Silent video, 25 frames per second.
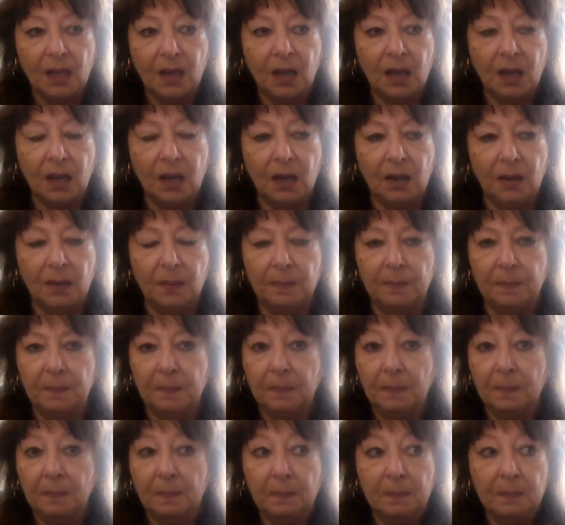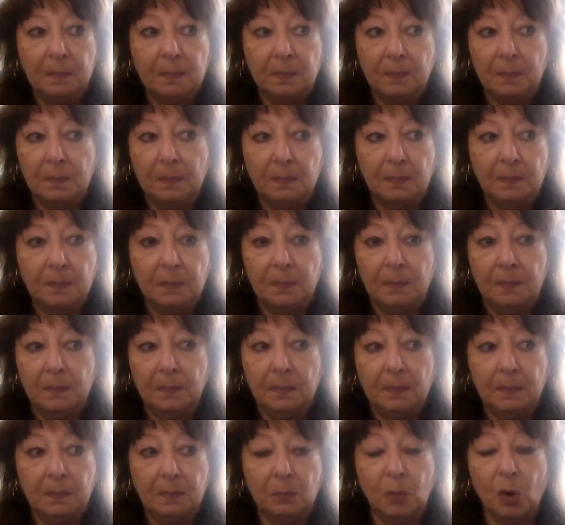Um,
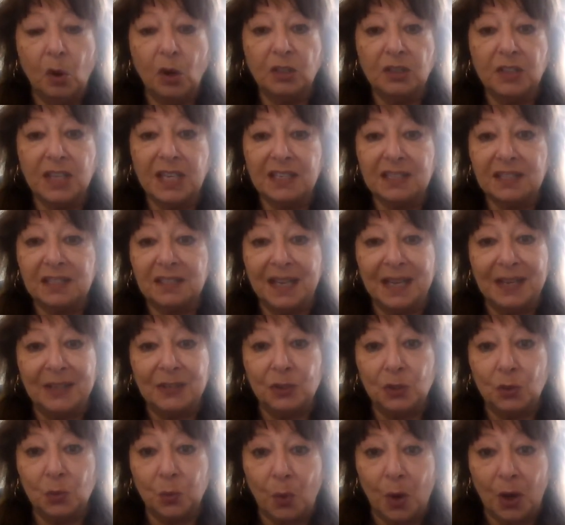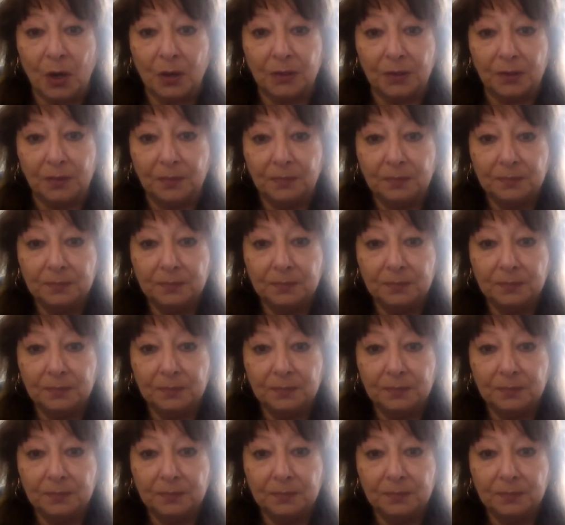more or less, Satan's one.